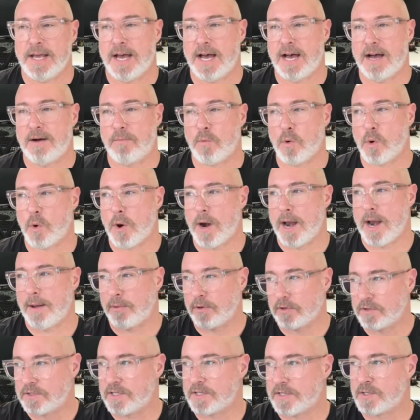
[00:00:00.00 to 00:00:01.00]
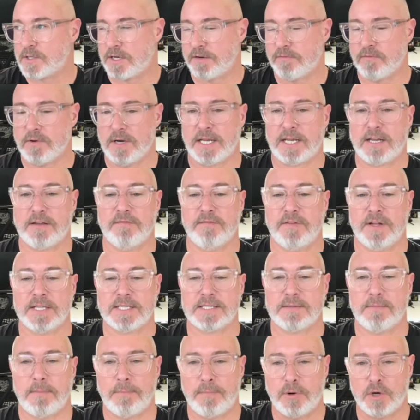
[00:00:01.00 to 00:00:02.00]
we're able to sort of really
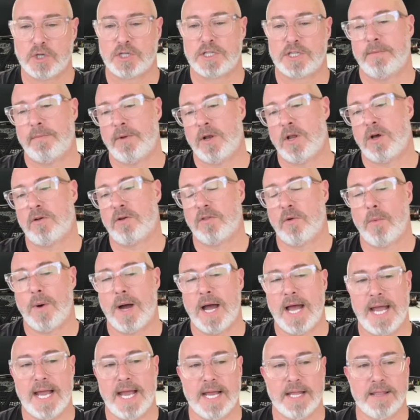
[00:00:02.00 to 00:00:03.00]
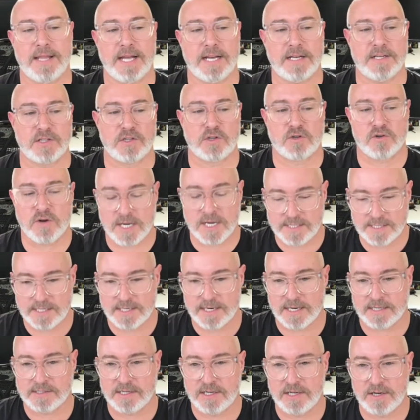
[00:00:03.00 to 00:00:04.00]
convince and push them along the way, and they just
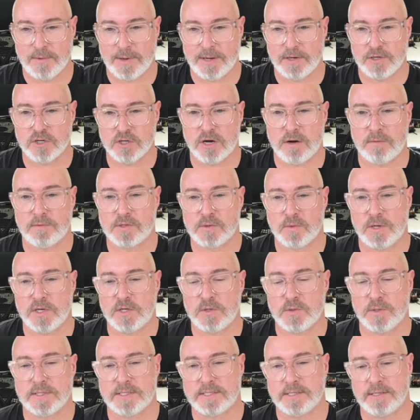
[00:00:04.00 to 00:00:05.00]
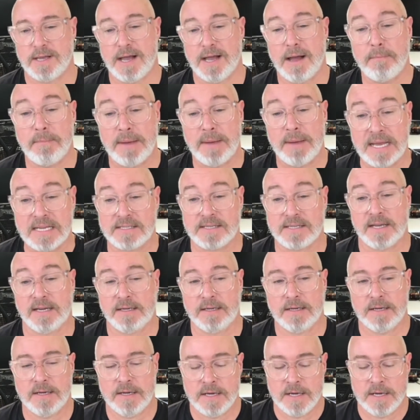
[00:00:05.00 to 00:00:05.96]
trusted us to do our jobs, which was amazing.